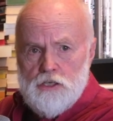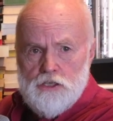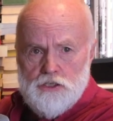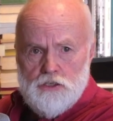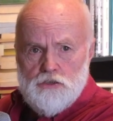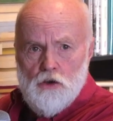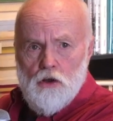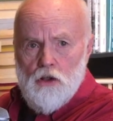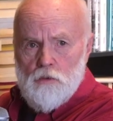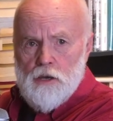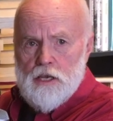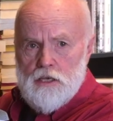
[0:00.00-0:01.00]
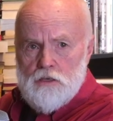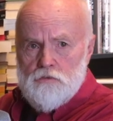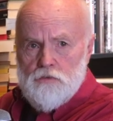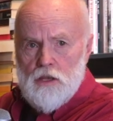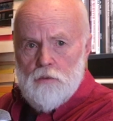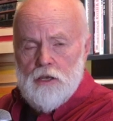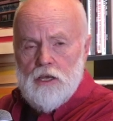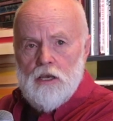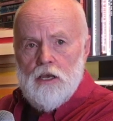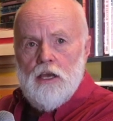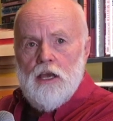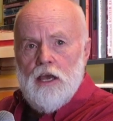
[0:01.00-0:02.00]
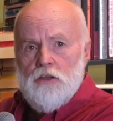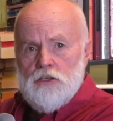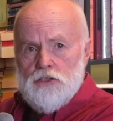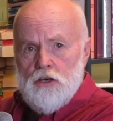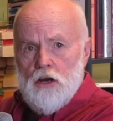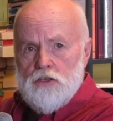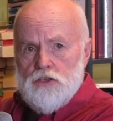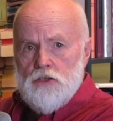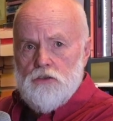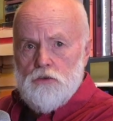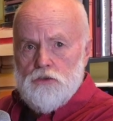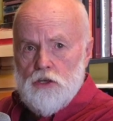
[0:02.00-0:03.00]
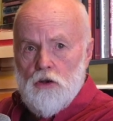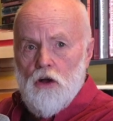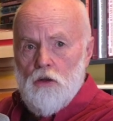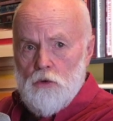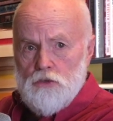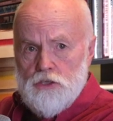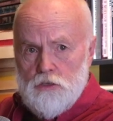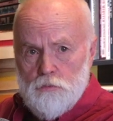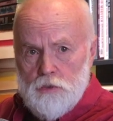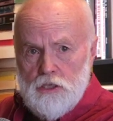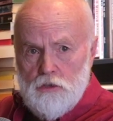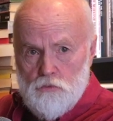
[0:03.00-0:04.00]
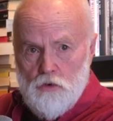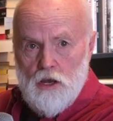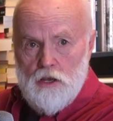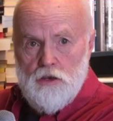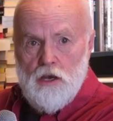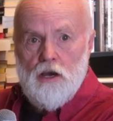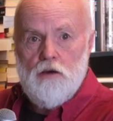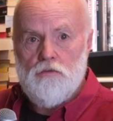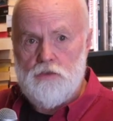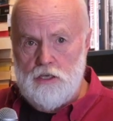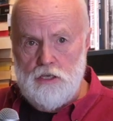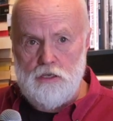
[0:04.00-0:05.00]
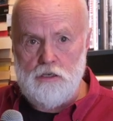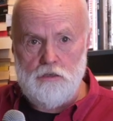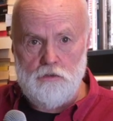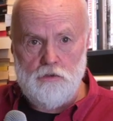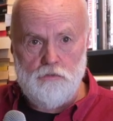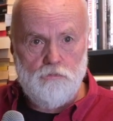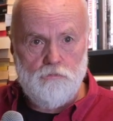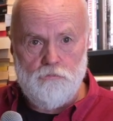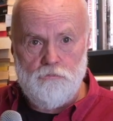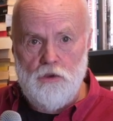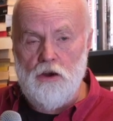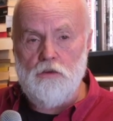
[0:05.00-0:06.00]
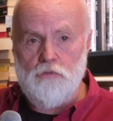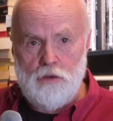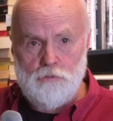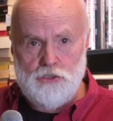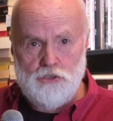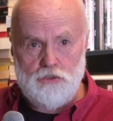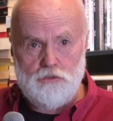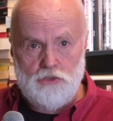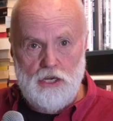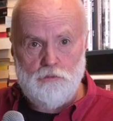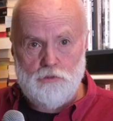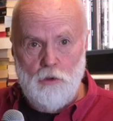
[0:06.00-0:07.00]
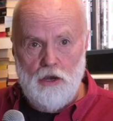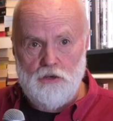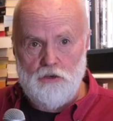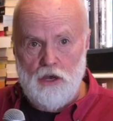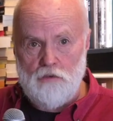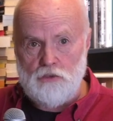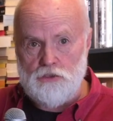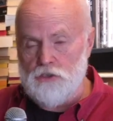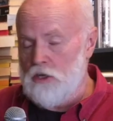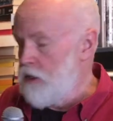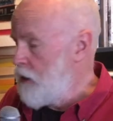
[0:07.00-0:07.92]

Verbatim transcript: editions, all by Ian Fleming, and this constitutes an almost complete run of the, the very famous James Bond novels.